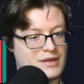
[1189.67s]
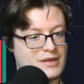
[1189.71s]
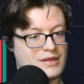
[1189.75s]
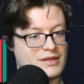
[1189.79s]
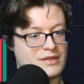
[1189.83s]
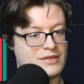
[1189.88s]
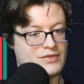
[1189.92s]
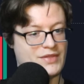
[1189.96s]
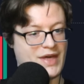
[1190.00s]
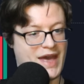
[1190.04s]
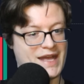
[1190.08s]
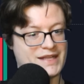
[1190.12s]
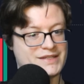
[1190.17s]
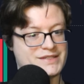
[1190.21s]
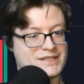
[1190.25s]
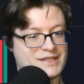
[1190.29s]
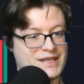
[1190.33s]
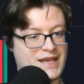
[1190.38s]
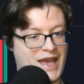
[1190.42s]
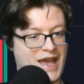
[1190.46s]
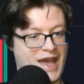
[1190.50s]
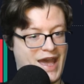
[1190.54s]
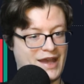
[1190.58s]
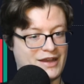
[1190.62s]
that's
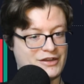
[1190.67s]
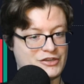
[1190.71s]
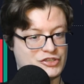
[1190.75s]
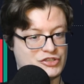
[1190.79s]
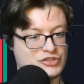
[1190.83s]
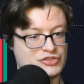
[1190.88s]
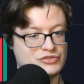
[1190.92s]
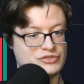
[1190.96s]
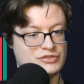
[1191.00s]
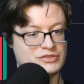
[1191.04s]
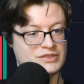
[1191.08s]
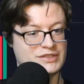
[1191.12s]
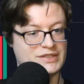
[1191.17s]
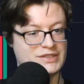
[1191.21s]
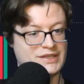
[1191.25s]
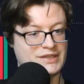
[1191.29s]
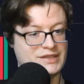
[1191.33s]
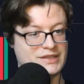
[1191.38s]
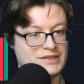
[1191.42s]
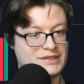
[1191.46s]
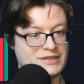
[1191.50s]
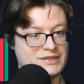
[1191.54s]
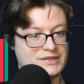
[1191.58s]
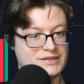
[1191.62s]

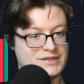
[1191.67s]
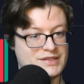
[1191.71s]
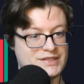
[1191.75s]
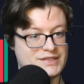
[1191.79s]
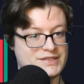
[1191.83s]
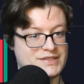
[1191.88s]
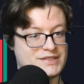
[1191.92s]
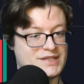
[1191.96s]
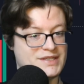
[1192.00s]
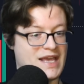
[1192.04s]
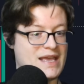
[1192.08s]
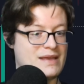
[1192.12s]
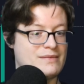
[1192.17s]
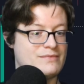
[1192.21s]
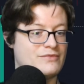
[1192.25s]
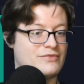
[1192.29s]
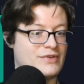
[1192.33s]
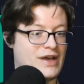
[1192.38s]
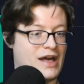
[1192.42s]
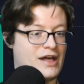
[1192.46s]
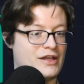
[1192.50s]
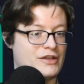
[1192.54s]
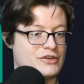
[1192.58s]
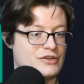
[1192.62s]
actually the same
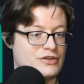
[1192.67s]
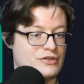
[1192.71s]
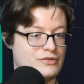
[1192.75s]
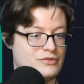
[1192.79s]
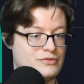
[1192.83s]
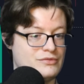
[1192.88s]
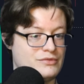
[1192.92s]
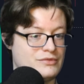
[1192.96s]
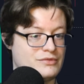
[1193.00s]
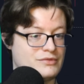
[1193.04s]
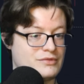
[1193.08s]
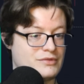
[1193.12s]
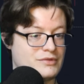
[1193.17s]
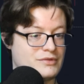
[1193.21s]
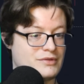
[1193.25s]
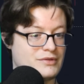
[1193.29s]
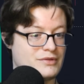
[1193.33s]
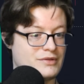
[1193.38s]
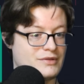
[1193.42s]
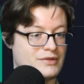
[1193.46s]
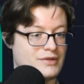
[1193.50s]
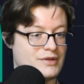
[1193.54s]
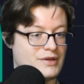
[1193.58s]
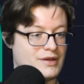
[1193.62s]
value
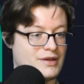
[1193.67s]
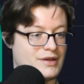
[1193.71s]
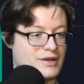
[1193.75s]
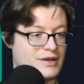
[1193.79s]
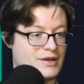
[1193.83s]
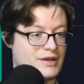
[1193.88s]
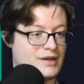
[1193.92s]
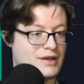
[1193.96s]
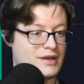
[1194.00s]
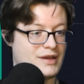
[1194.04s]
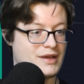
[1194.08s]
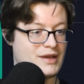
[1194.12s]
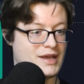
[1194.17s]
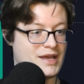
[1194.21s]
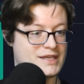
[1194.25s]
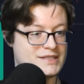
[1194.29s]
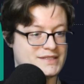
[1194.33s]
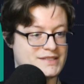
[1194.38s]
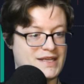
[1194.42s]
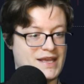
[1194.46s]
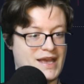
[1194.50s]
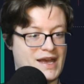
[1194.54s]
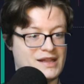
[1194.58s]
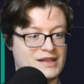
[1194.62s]
as
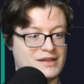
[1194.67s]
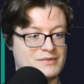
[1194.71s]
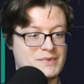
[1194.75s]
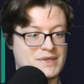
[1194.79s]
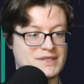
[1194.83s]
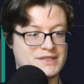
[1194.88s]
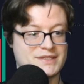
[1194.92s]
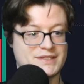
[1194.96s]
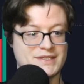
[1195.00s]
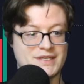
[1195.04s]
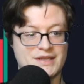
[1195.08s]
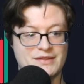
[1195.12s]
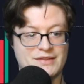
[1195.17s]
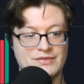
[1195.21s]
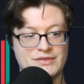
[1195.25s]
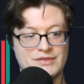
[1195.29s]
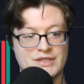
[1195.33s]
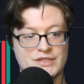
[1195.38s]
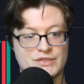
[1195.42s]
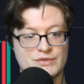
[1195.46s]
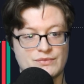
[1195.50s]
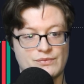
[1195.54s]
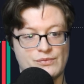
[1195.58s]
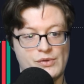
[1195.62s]
the elements in
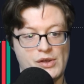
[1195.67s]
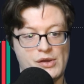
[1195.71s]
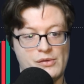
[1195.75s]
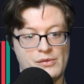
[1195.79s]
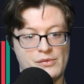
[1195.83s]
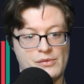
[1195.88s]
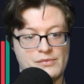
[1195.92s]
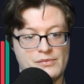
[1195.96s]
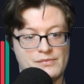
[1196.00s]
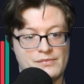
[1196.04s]
this row.